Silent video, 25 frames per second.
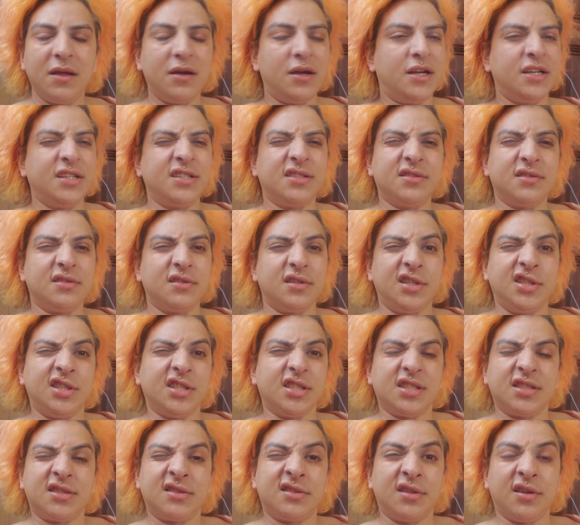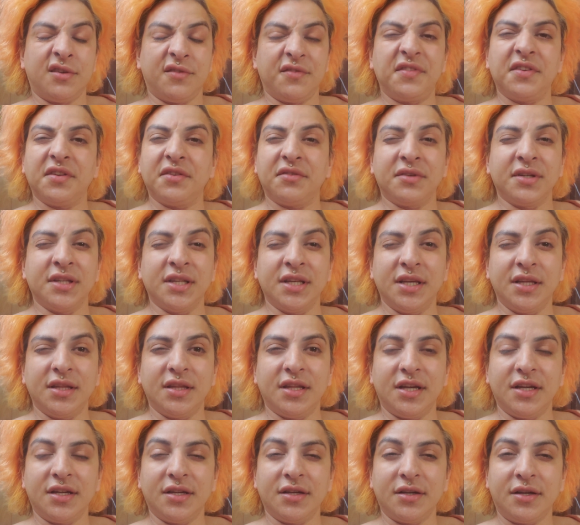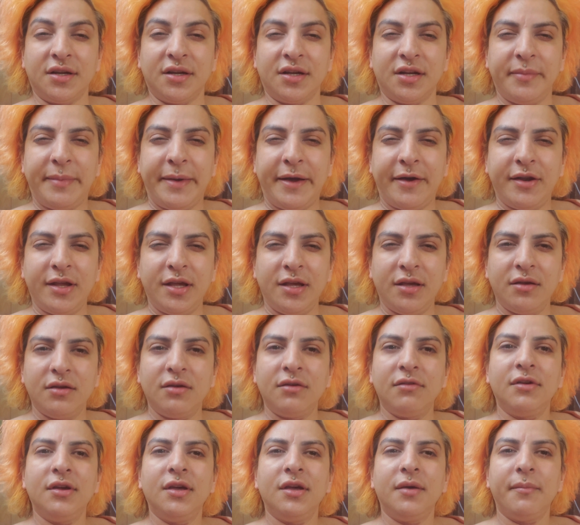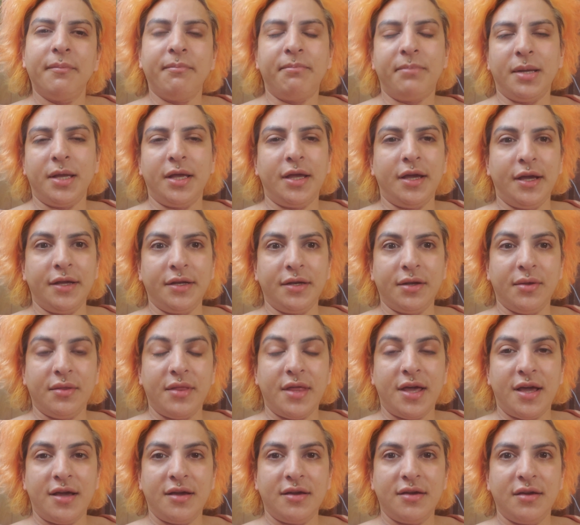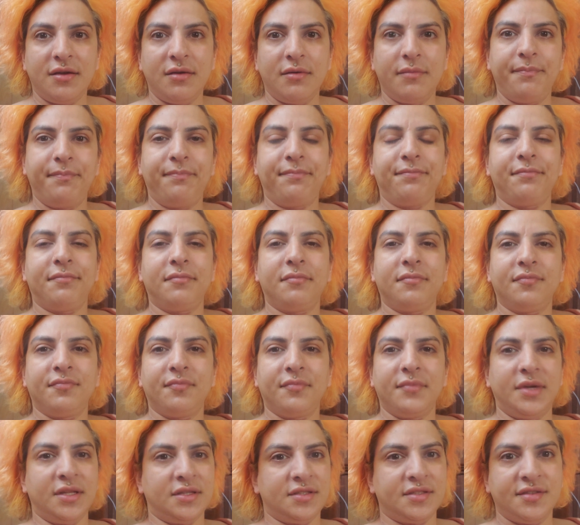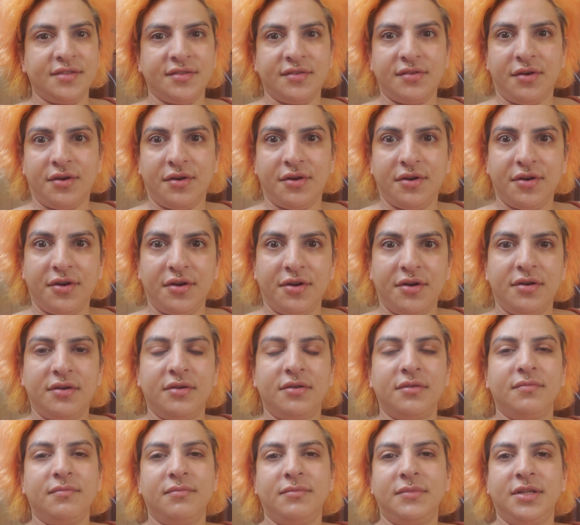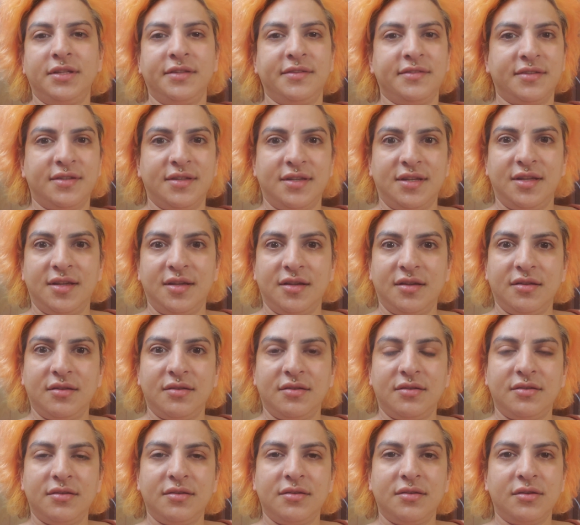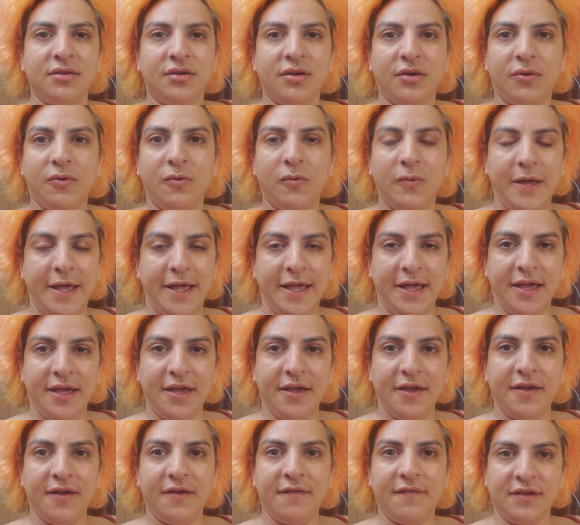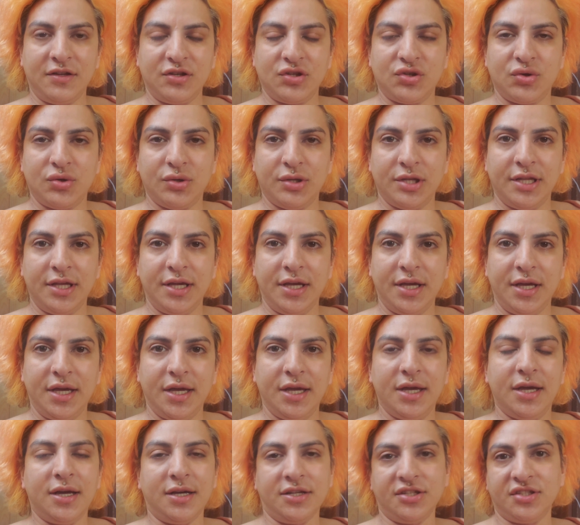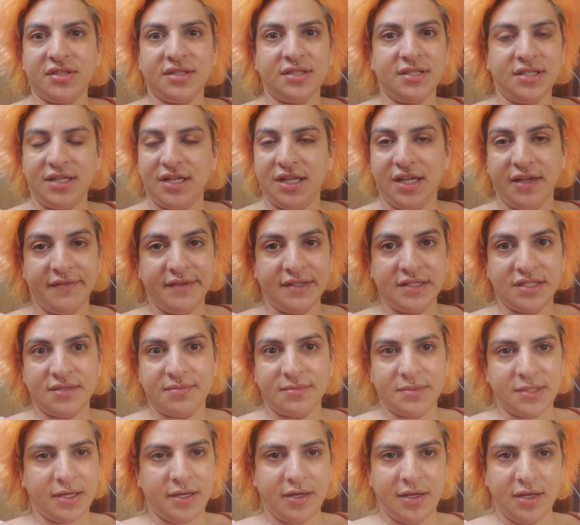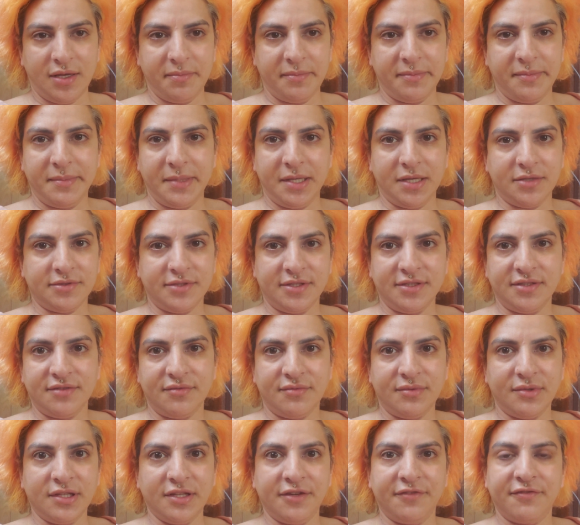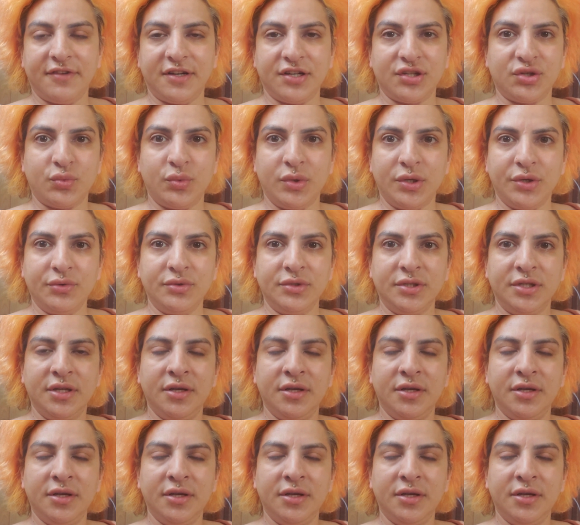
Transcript: I just don't feel really, like, good about it, but I know that it's a scar. It's gonna go away eventually. I just need to give it some time because it's a really fresh wound.